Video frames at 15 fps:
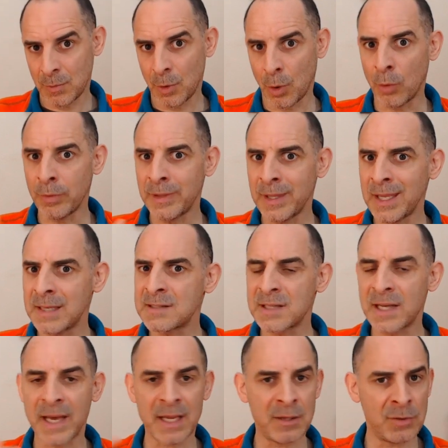on the
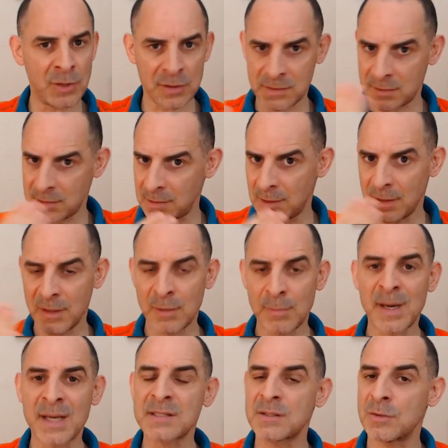inside, not the
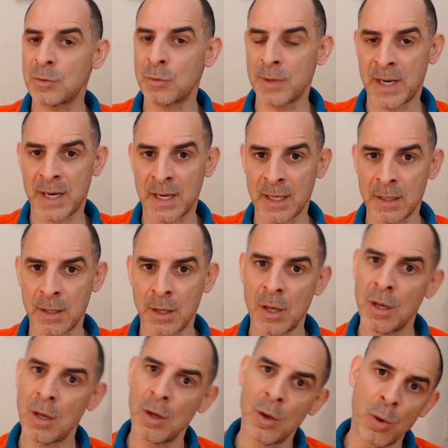mask you're wearing,
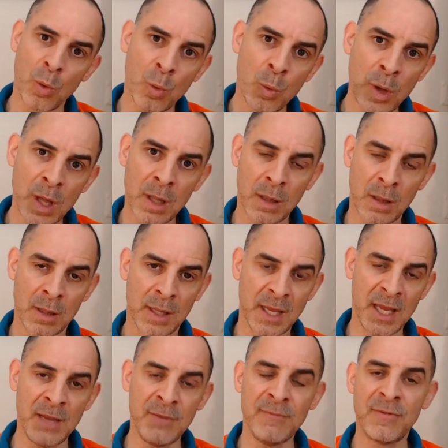will
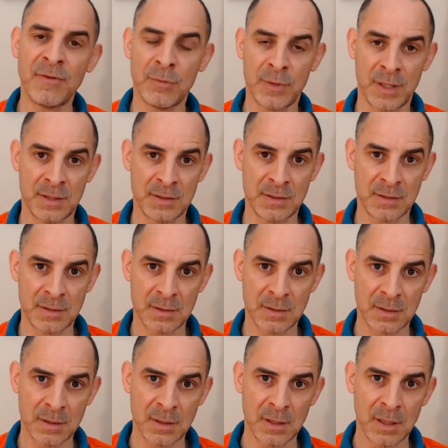influence
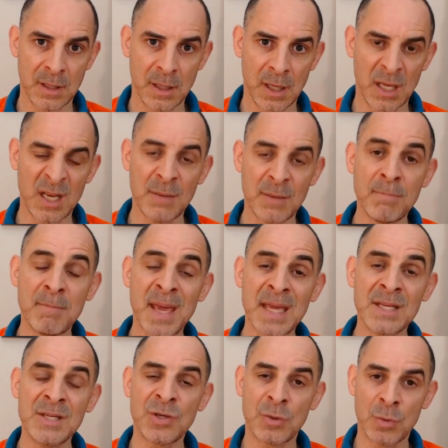in a
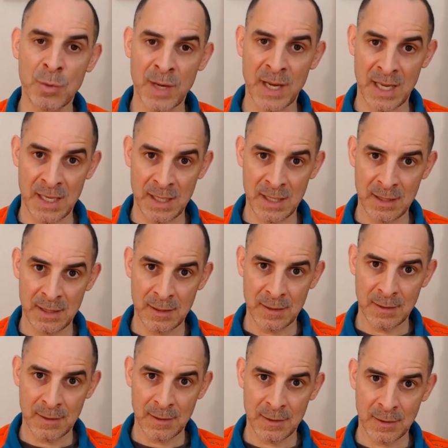major way
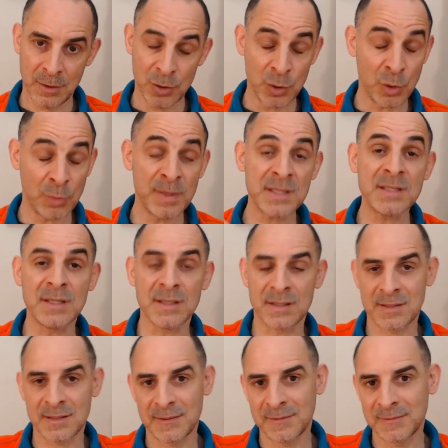your business.